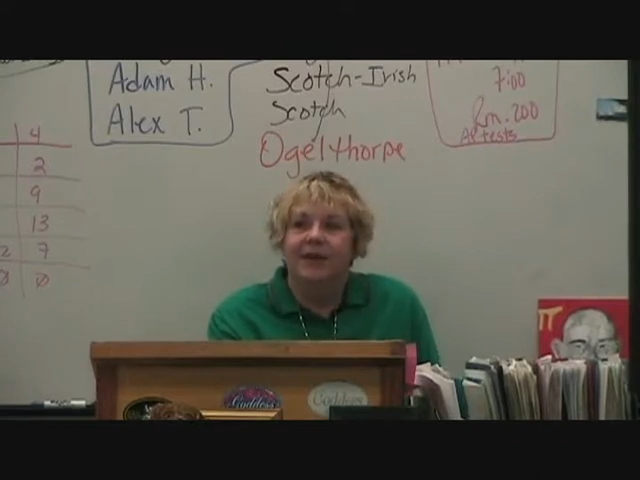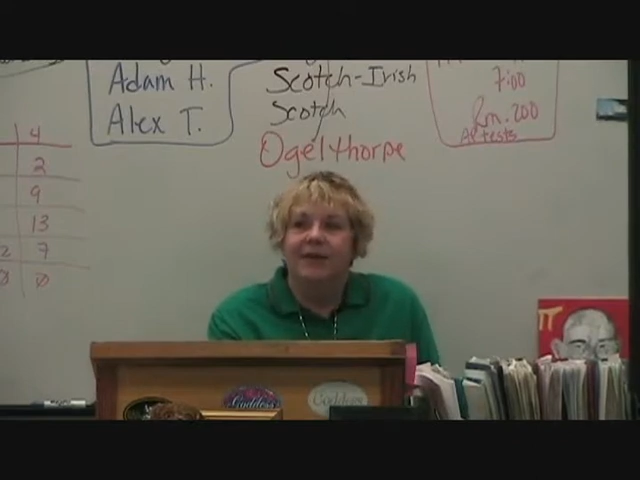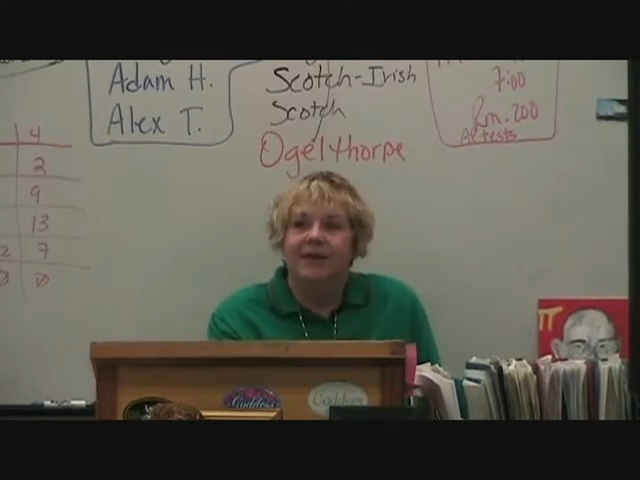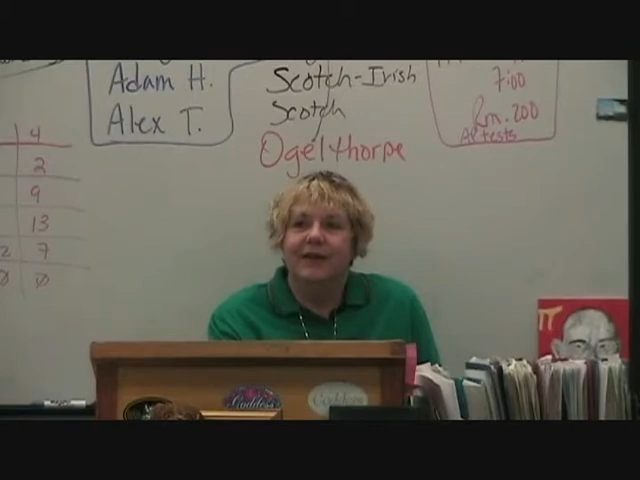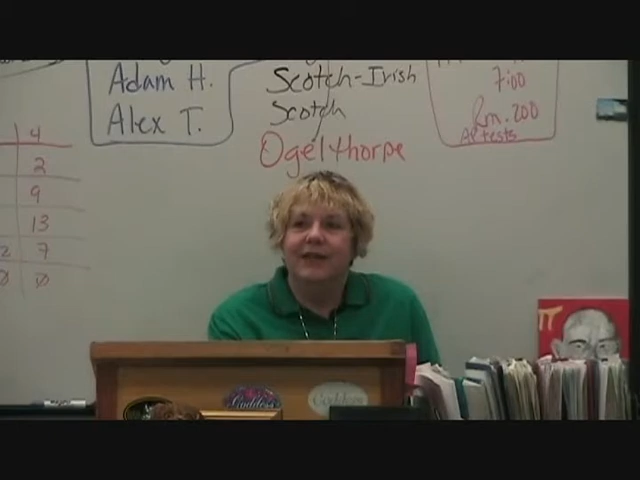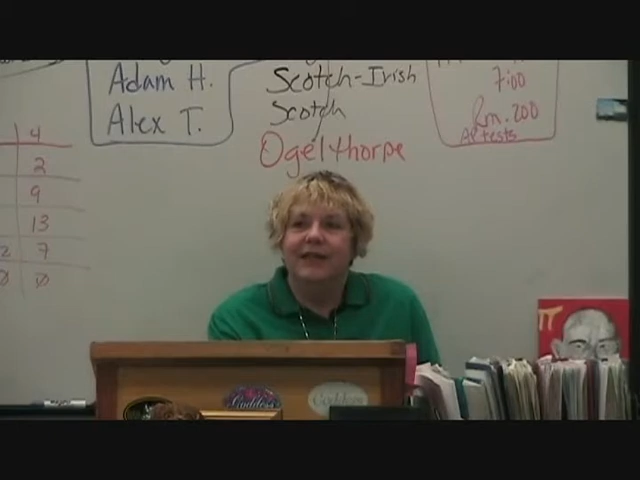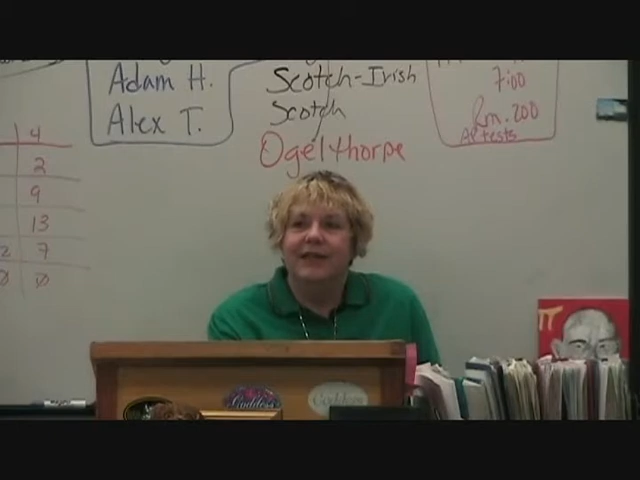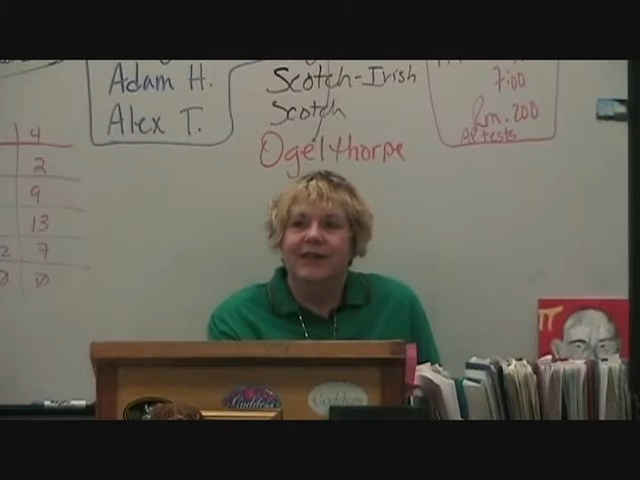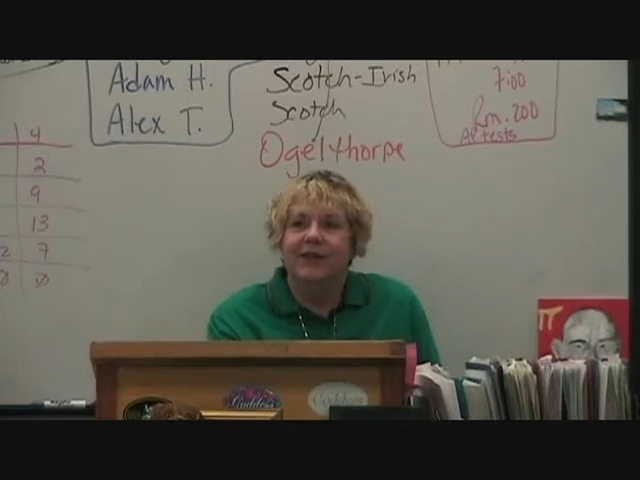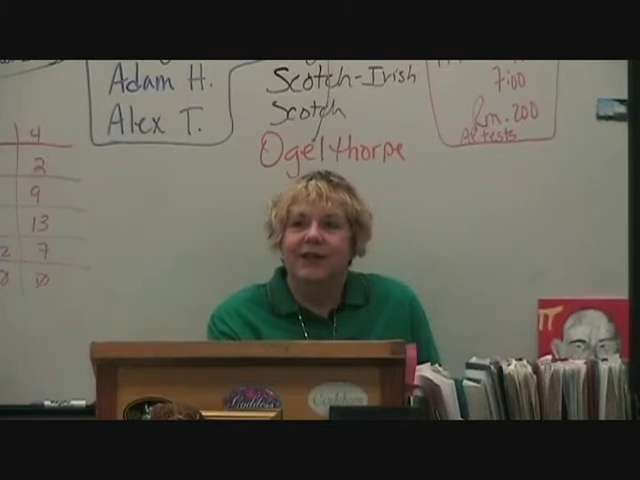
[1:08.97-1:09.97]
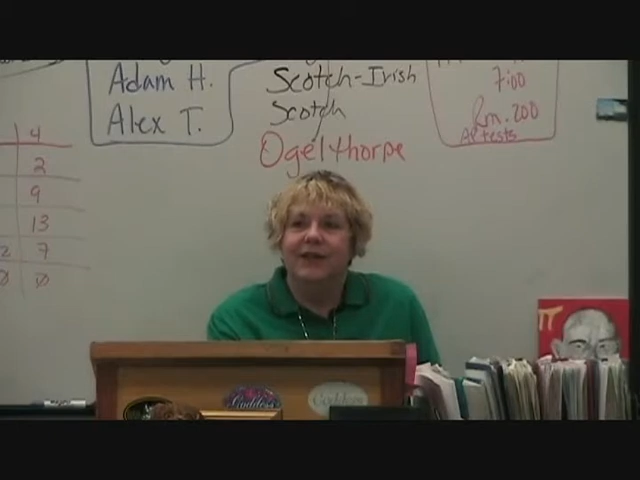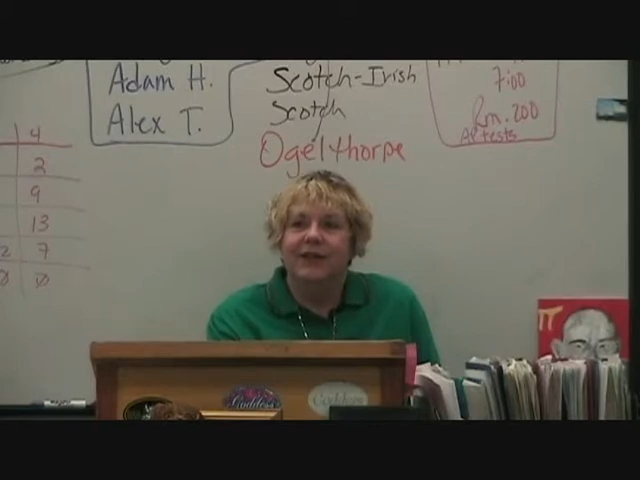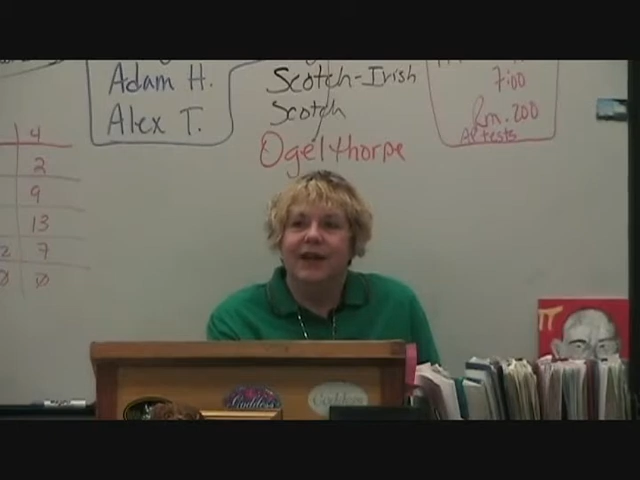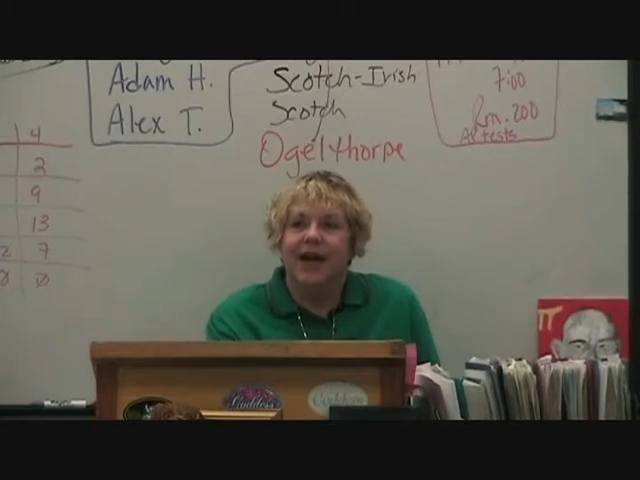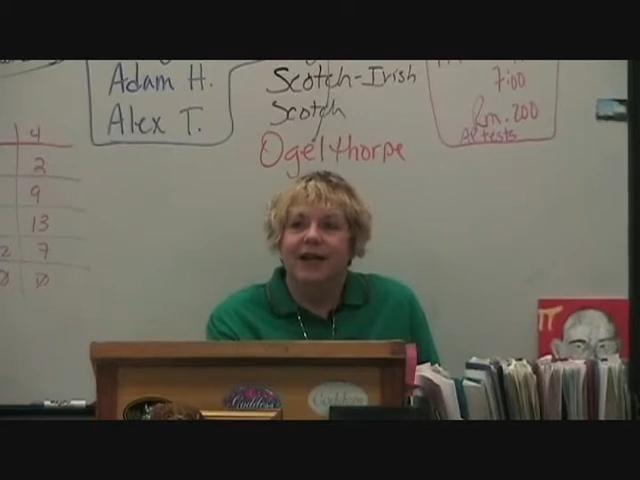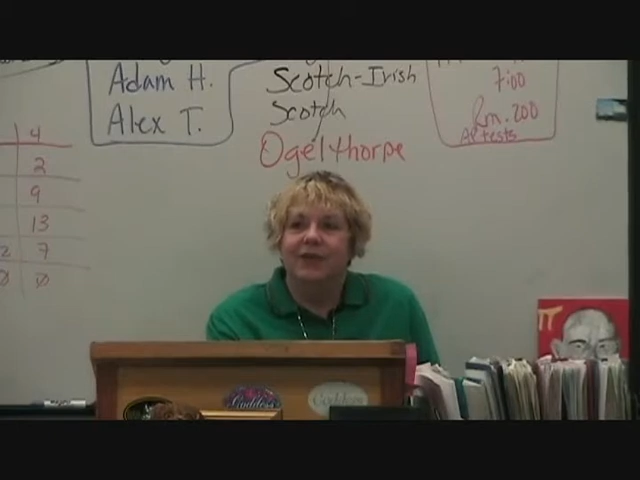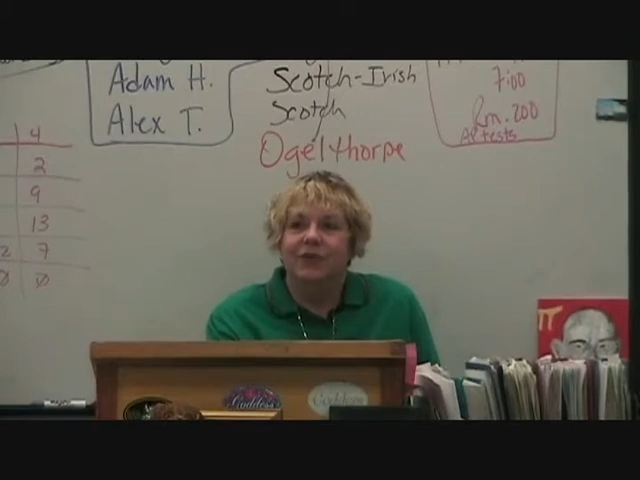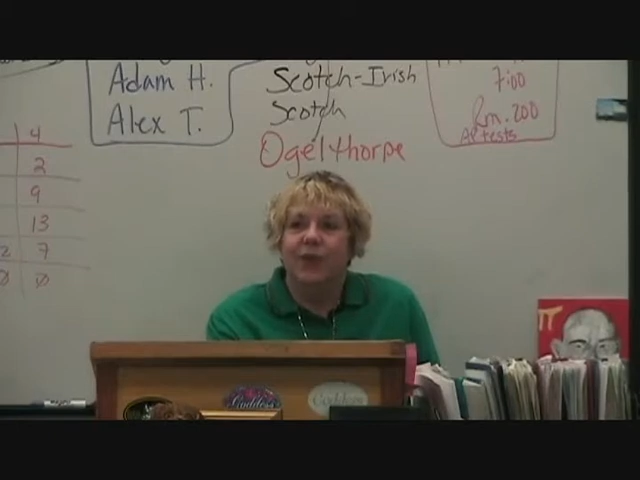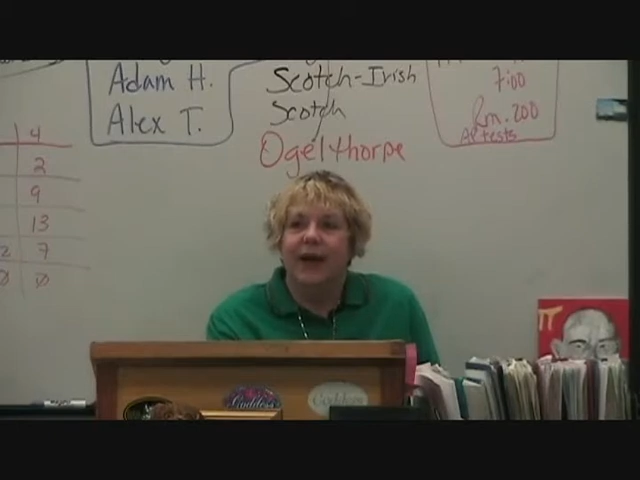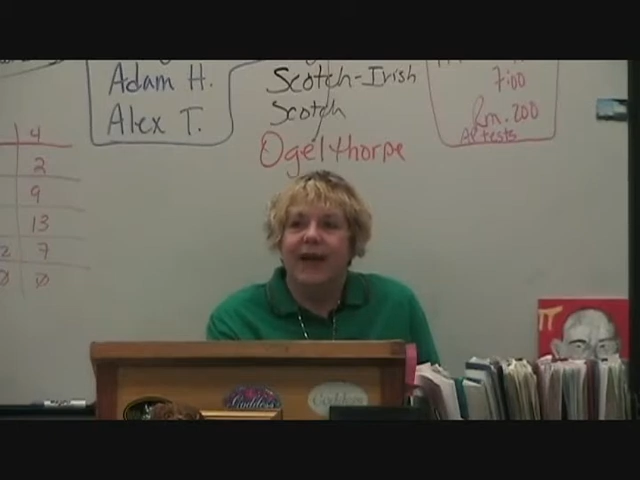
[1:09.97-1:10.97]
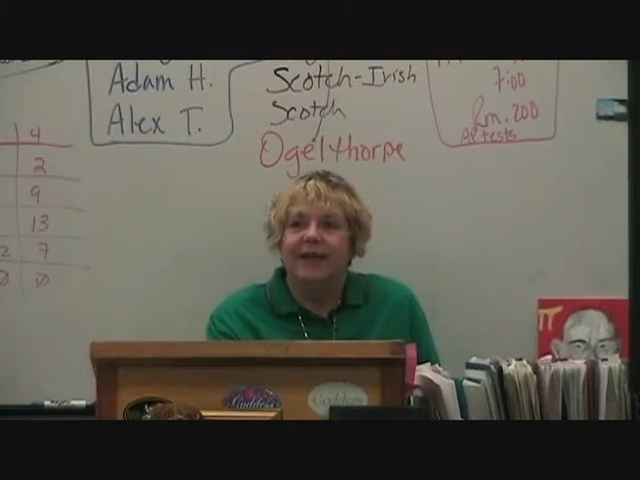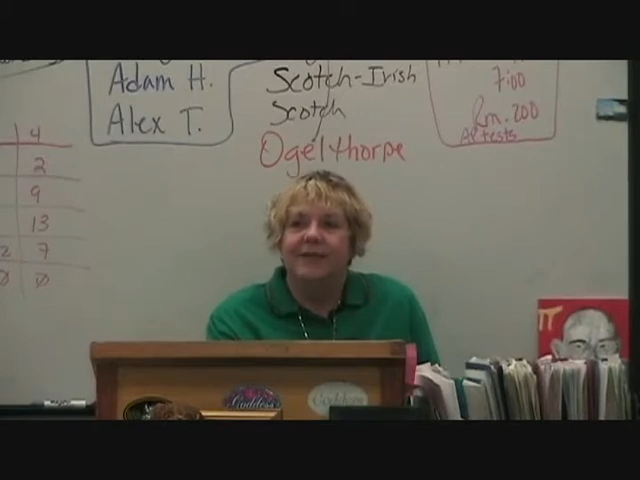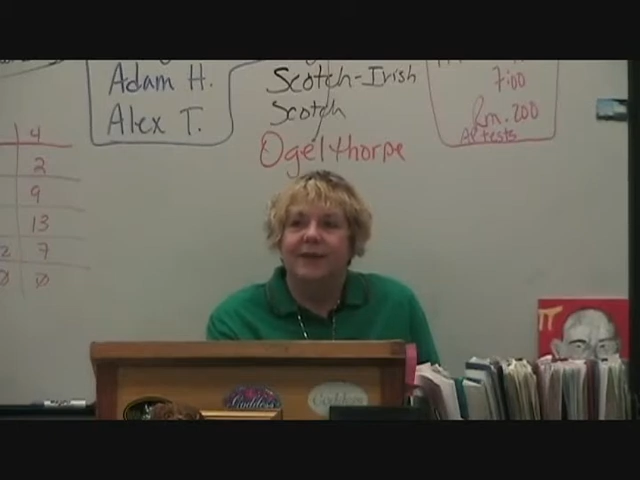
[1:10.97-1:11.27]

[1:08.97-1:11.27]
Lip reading: still continued their Scottish ways,